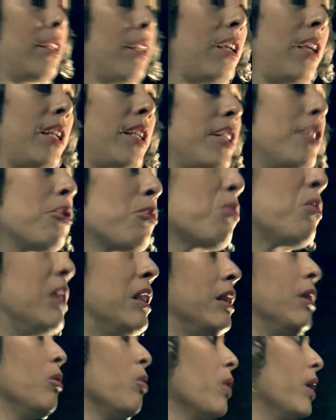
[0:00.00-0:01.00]
it is
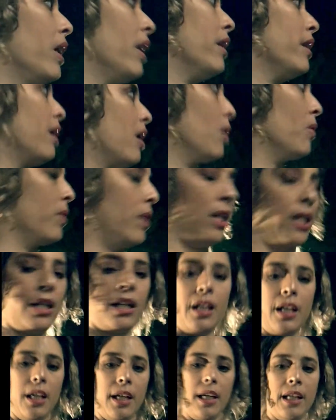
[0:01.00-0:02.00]
really well known
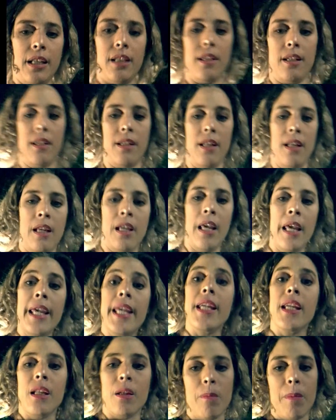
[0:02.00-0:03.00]
in
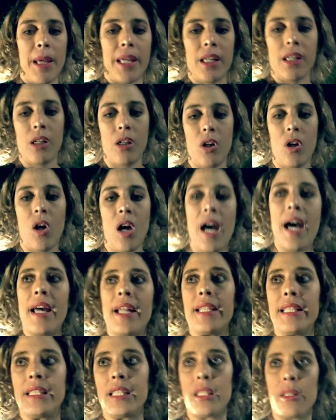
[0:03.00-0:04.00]
Mexico
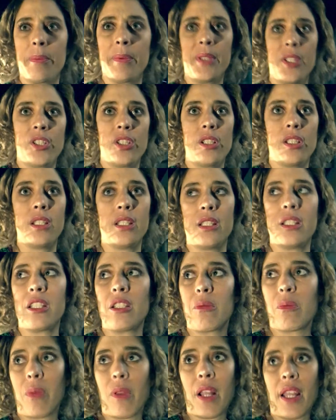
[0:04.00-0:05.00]
and especially in
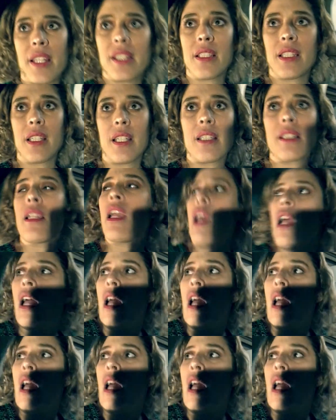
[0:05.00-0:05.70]
these places